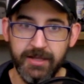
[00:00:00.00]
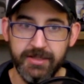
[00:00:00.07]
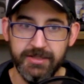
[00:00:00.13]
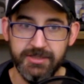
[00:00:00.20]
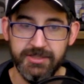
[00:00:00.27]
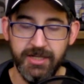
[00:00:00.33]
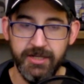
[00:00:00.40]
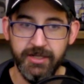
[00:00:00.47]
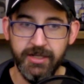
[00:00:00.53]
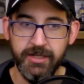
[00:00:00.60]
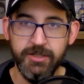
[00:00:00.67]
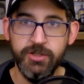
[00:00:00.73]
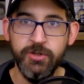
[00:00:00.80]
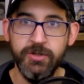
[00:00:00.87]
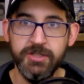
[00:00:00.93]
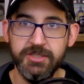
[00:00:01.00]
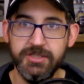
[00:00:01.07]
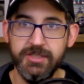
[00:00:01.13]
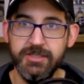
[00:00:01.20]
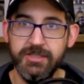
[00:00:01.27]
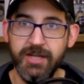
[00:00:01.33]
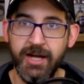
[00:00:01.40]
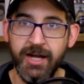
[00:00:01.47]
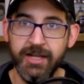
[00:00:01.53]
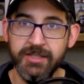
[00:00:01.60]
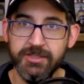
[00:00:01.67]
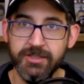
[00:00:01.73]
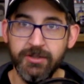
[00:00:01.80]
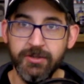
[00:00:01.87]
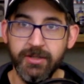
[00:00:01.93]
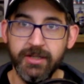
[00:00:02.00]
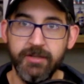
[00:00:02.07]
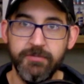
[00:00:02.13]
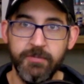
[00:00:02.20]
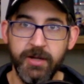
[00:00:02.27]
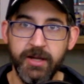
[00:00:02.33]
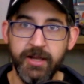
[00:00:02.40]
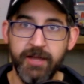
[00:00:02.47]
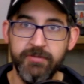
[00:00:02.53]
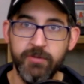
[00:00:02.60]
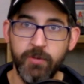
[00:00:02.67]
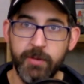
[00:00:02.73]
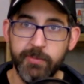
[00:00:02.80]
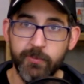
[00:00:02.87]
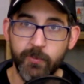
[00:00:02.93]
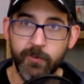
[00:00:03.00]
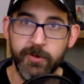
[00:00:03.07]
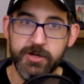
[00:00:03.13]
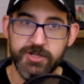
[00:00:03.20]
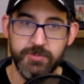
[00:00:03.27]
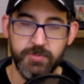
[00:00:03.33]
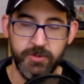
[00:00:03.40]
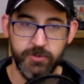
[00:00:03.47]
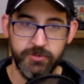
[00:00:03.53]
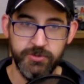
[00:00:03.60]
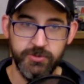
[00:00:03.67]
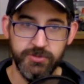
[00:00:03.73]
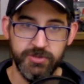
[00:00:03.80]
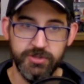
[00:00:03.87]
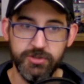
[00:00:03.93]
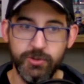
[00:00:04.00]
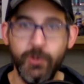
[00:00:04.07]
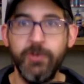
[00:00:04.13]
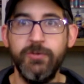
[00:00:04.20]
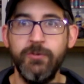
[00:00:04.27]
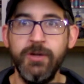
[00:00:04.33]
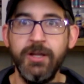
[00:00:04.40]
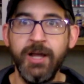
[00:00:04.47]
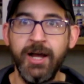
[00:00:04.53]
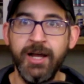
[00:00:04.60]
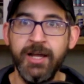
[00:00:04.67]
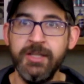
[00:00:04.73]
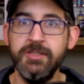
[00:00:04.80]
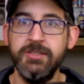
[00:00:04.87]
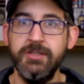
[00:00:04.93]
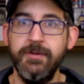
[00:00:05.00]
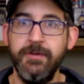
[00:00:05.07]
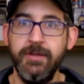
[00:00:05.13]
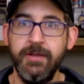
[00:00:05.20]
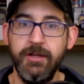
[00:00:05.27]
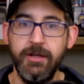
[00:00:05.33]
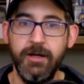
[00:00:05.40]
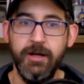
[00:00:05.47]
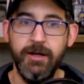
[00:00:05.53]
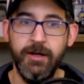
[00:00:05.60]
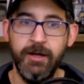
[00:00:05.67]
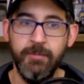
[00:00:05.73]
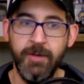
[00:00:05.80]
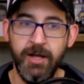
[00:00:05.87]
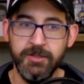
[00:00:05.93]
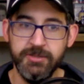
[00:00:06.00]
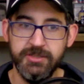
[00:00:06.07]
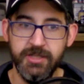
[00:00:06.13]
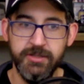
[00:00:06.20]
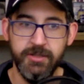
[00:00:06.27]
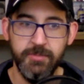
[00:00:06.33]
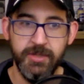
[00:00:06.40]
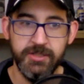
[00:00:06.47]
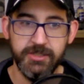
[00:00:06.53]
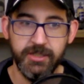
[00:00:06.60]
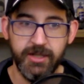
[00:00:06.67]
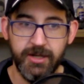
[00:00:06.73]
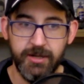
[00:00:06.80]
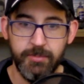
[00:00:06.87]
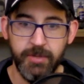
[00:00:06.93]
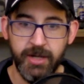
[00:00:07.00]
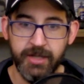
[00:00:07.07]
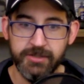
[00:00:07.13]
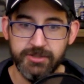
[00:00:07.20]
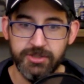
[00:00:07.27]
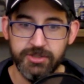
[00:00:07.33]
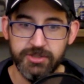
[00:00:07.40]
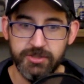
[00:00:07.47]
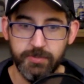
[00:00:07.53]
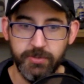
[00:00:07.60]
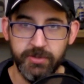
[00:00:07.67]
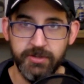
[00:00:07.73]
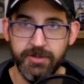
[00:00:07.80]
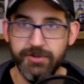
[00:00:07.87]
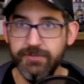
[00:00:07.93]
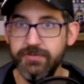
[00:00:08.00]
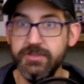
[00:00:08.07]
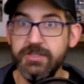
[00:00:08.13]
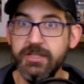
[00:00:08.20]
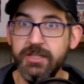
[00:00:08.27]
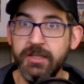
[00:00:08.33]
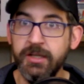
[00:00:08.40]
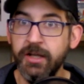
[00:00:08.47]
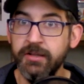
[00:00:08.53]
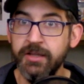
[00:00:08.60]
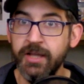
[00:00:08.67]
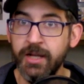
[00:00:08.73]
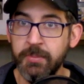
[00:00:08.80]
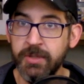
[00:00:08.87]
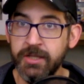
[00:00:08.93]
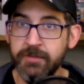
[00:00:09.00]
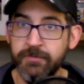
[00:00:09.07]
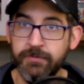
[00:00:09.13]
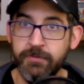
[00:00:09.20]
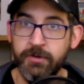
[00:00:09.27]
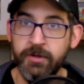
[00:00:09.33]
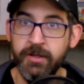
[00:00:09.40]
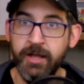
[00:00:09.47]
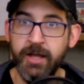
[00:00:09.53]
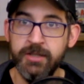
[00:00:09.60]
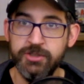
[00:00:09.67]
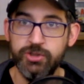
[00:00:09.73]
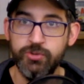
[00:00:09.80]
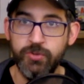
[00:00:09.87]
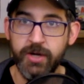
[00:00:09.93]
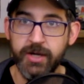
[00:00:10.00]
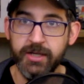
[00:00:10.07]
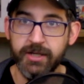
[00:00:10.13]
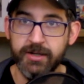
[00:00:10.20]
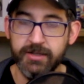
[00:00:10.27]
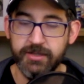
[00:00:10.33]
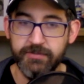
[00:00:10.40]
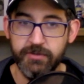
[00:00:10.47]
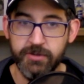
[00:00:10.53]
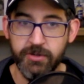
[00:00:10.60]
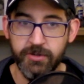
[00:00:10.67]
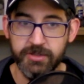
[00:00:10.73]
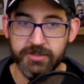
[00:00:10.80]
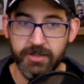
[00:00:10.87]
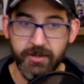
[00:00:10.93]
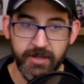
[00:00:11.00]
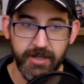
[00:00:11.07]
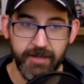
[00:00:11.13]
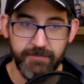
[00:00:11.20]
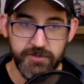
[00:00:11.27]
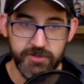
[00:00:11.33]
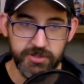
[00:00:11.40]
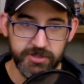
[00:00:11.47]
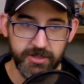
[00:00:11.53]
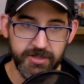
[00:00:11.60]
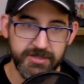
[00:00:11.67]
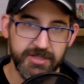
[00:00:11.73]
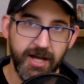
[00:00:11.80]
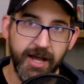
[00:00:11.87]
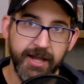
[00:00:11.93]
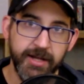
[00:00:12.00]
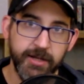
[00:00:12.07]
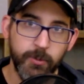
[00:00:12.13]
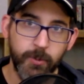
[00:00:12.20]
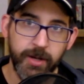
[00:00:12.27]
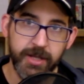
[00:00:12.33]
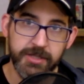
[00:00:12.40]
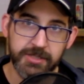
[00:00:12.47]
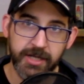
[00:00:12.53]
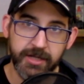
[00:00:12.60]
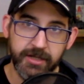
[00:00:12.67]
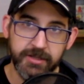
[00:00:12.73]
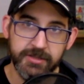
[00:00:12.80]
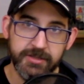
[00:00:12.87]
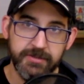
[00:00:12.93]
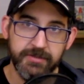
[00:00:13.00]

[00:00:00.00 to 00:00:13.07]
sending in units to die. So like if my heavy weapon warriors have been reduced to 2 or 3 guys, I'll send them into combat just to put another fatigue on the enemy for a strike on a different unit. So if the unit's going to die anyways, I could